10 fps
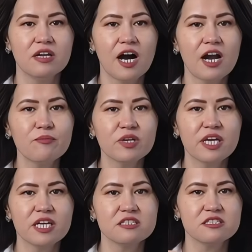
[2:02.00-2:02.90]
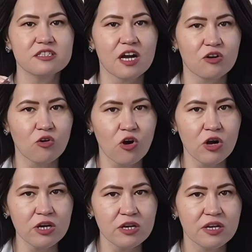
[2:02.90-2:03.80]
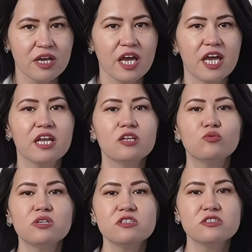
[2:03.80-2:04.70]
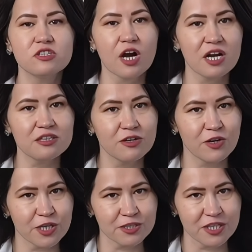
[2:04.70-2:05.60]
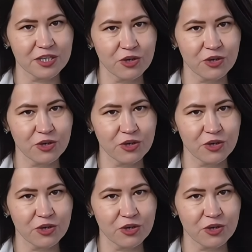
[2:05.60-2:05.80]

alarm gets stuck on and it will start hurting